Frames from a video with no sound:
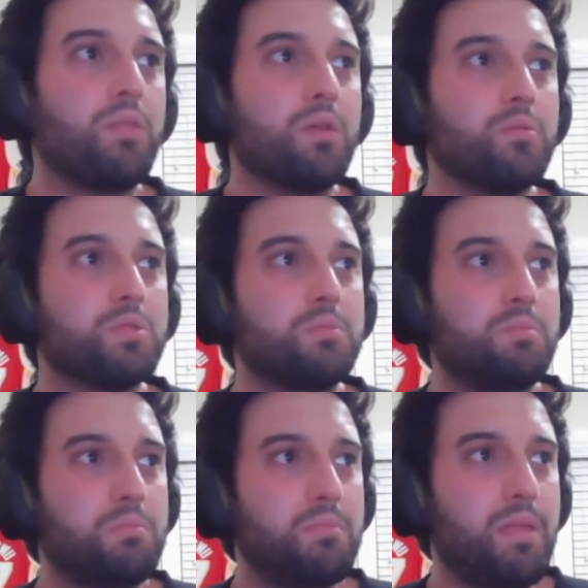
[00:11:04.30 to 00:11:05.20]
those.
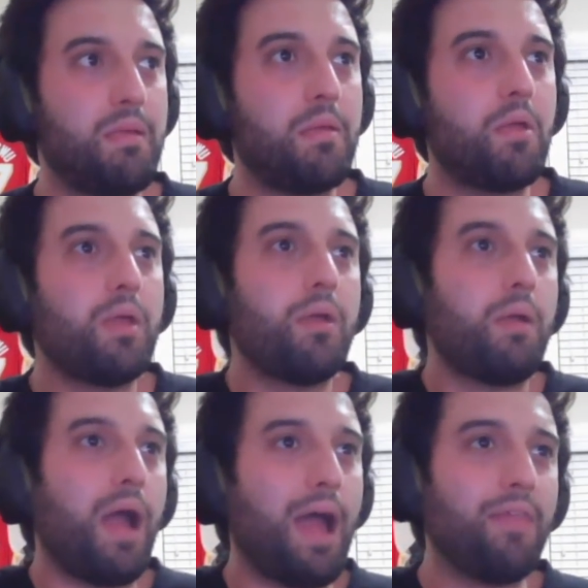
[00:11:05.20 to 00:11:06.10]

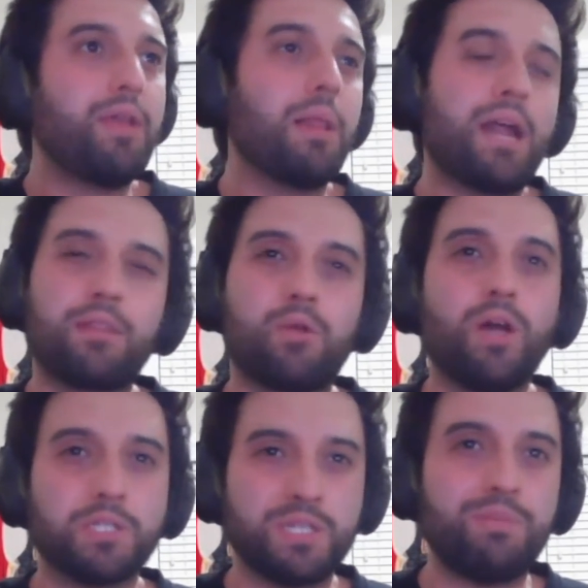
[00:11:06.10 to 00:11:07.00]
I think a lot of the
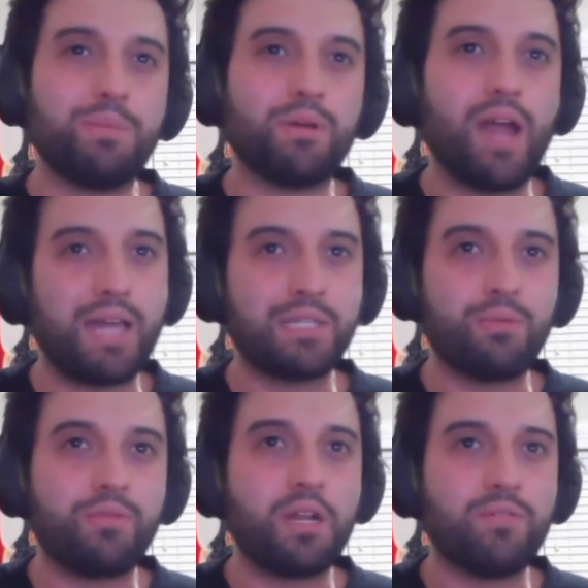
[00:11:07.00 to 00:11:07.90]
questions that people are asking
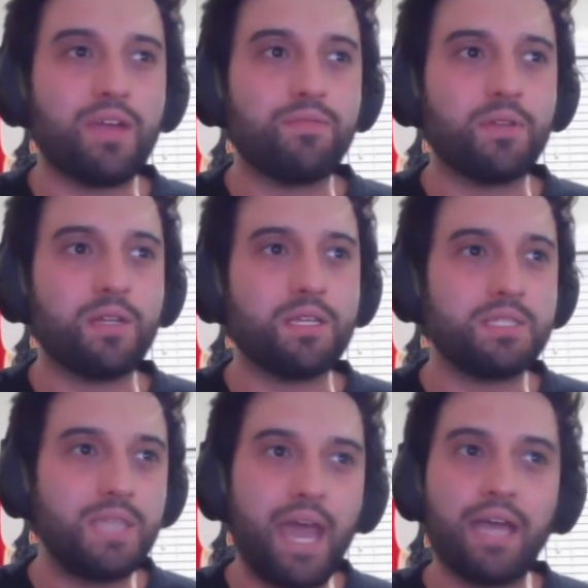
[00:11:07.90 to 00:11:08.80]
with Freddie VanVleet
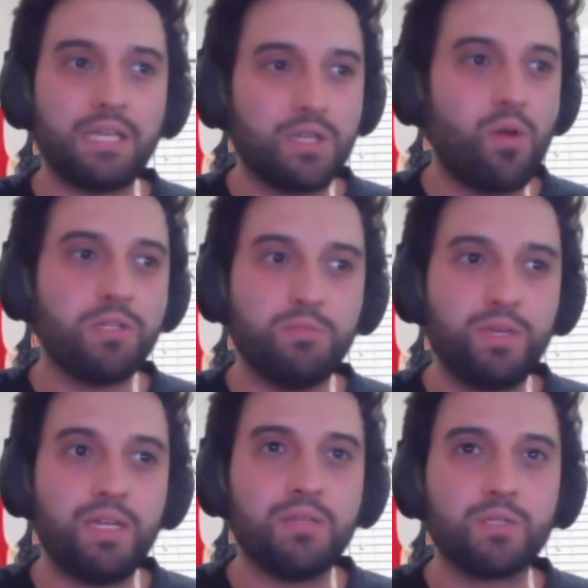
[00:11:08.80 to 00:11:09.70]
is, he's going to
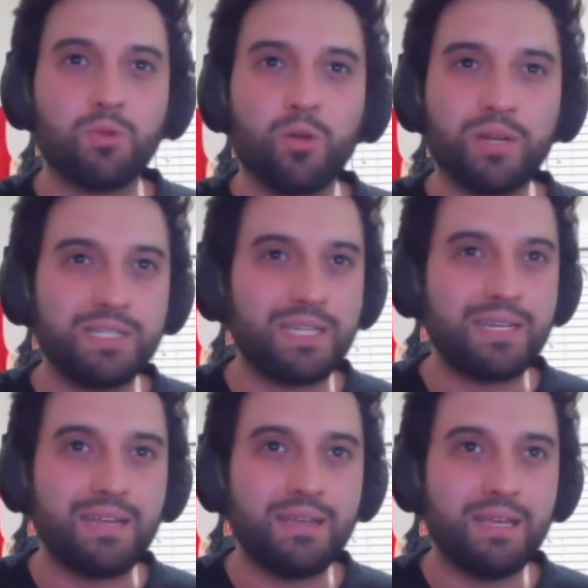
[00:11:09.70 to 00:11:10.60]
be in this role, but
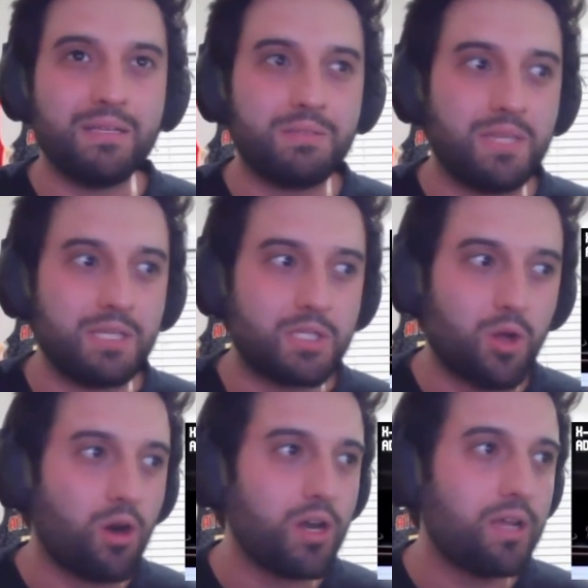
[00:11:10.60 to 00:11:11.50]
is the
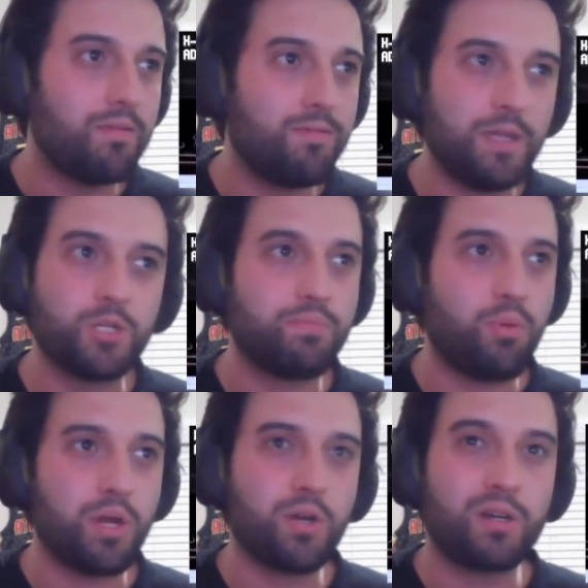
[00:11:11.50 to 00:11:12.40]
starting featured
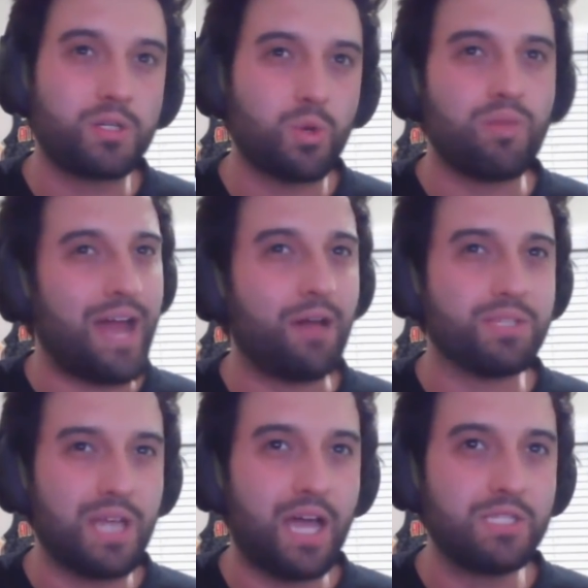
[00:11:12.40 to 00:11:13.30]
point guard sort of an
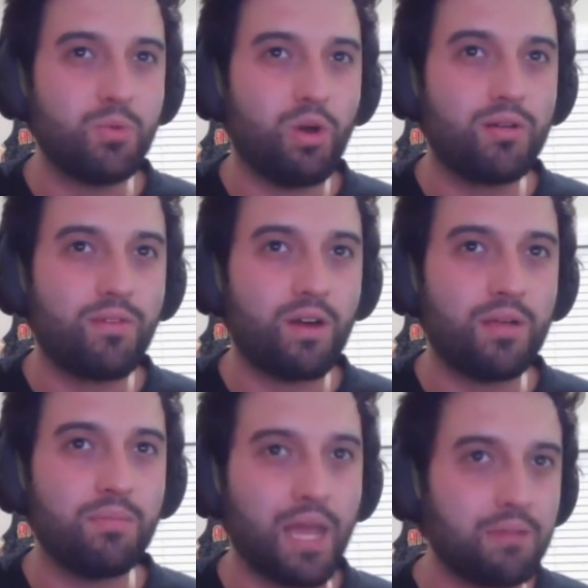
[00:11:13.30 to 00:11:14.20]
outsized one for
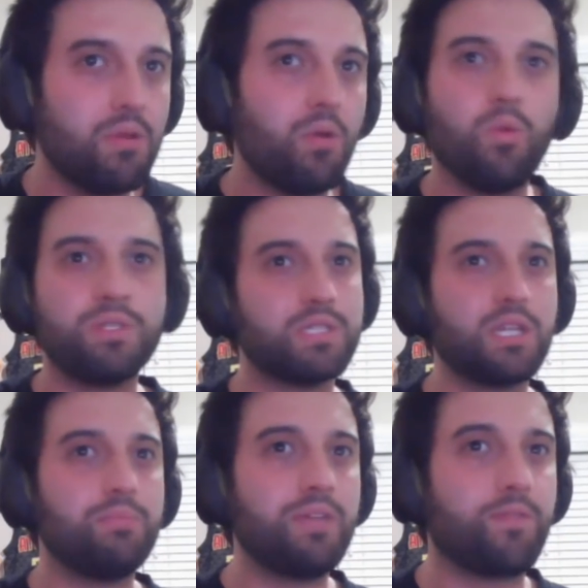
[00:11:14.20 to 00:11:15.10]
him? Like, what's this
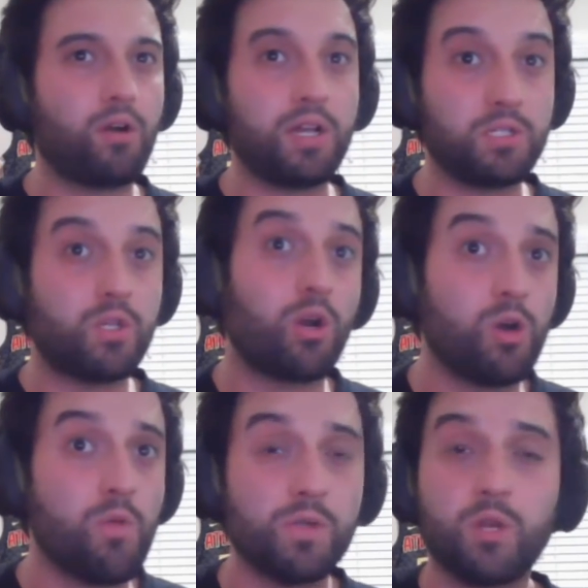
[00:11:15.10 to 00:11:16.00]
going to be for his
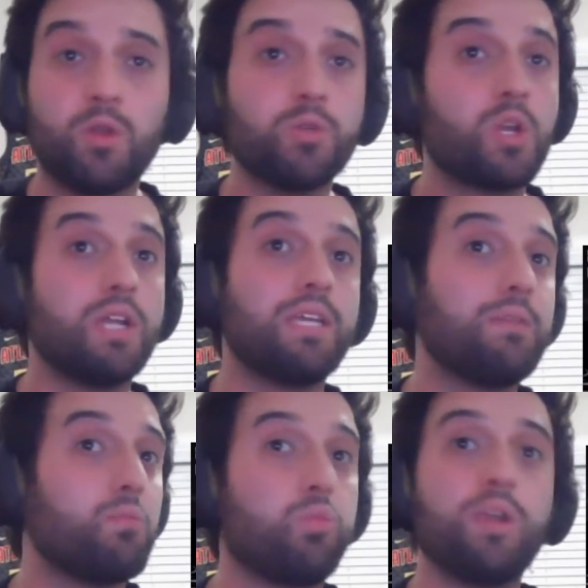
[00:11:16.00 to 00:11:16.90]
turnovers? Are those going to
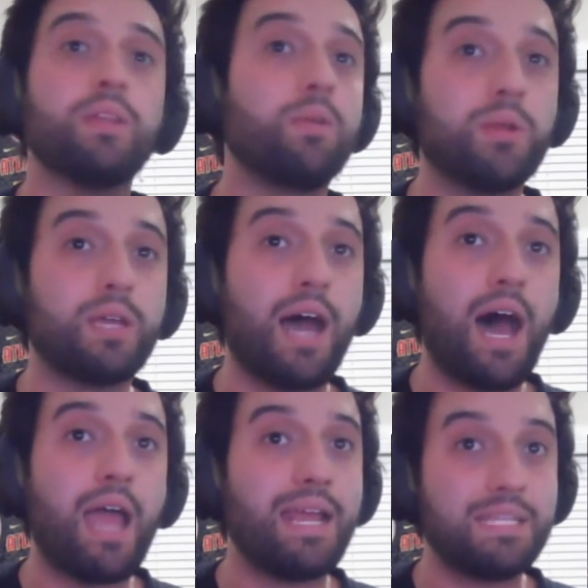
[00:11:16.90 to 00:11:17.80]
get really, really
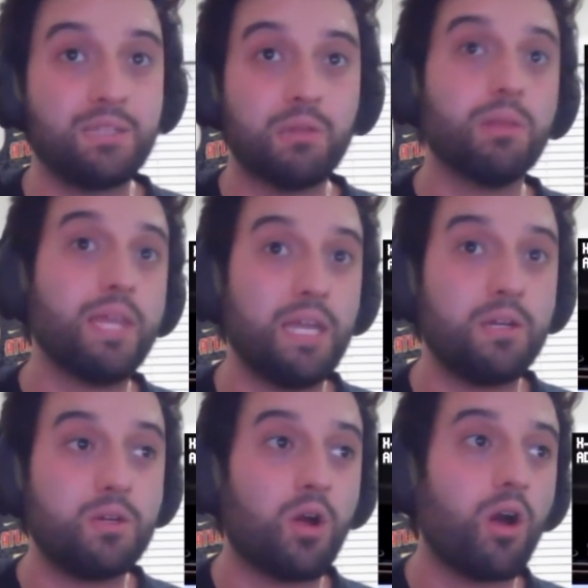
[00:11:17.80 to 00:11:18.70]
high as the lead
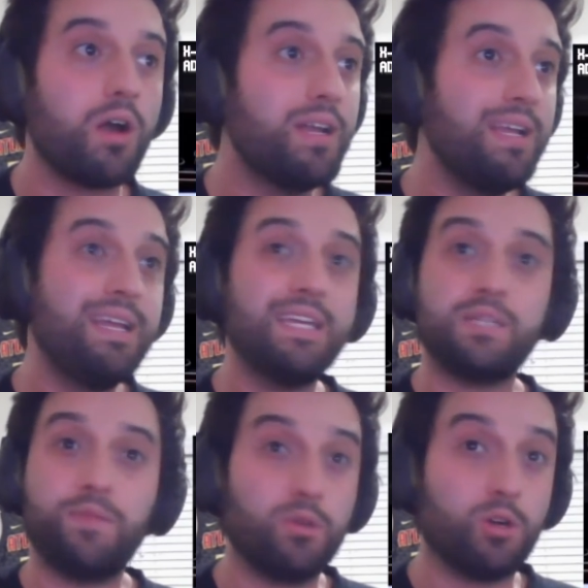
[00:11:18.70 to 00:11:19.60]
guard?
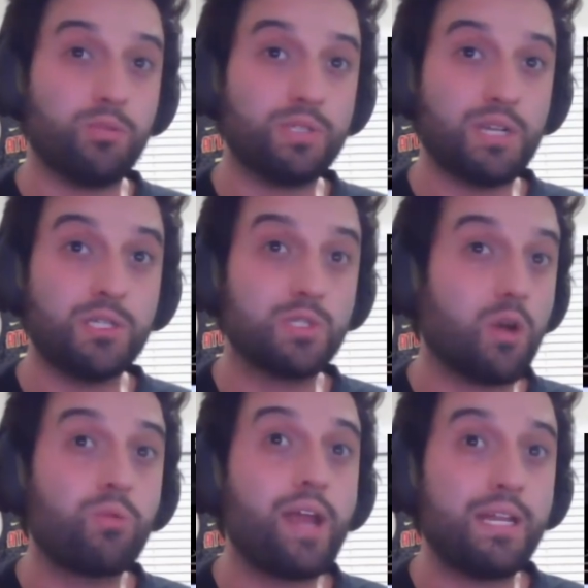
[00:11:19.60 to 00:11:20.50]
His field goal percentage is
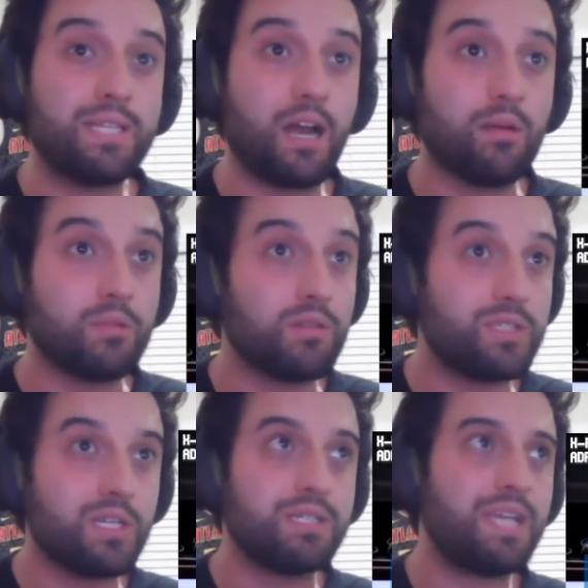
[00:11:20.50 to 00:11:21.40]
already terrible. If
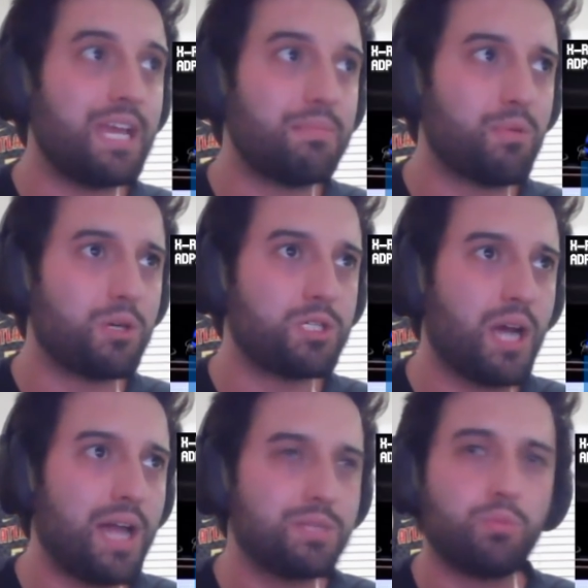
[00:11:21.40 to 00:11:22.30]
he's going to take more
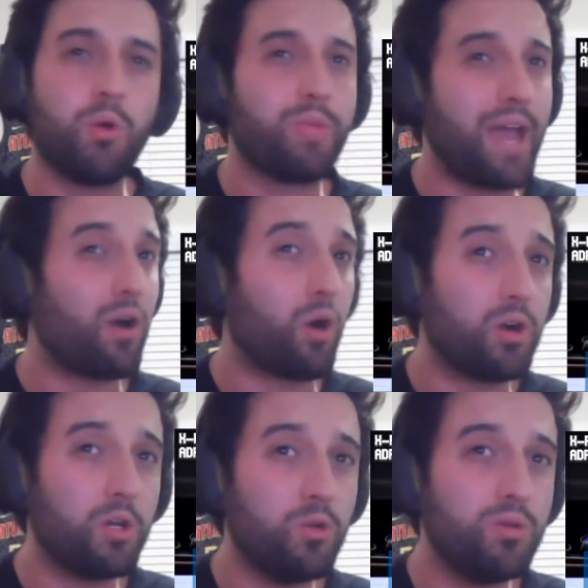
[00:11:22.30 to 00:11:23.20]
shots, won't that
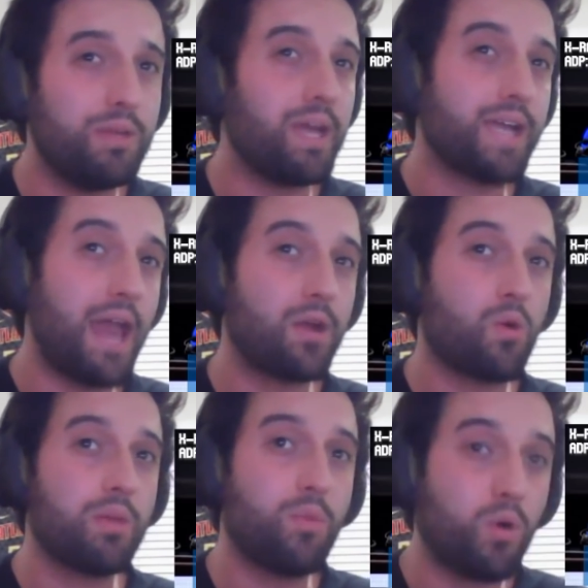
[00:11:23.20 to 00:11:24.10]
hurt you in that
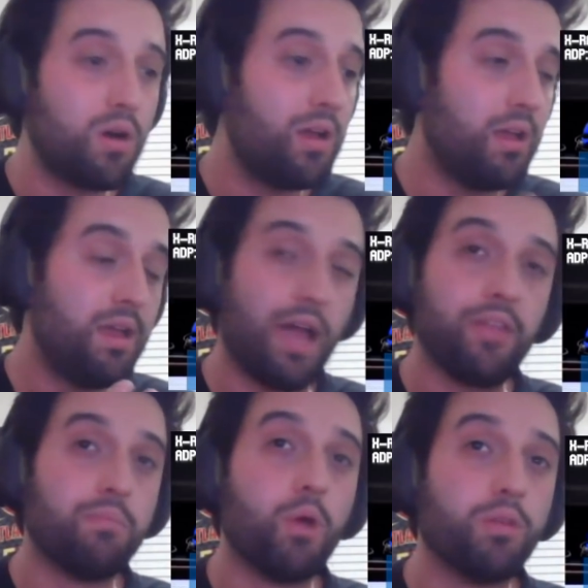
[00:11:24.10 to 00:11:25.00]
category more? I
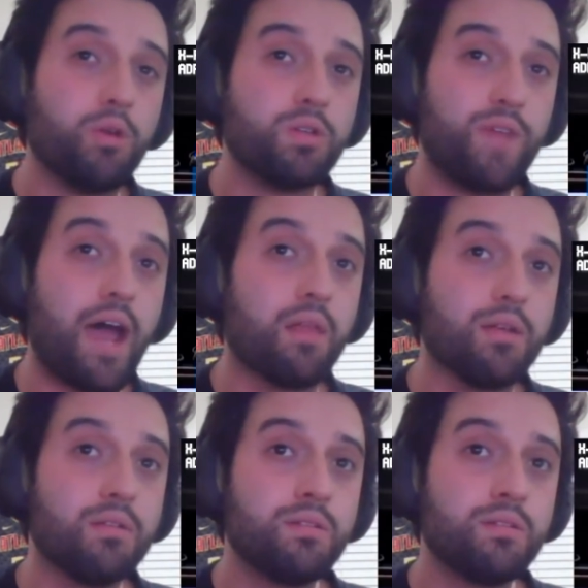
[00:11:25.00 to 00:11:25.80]
think both of those are valid.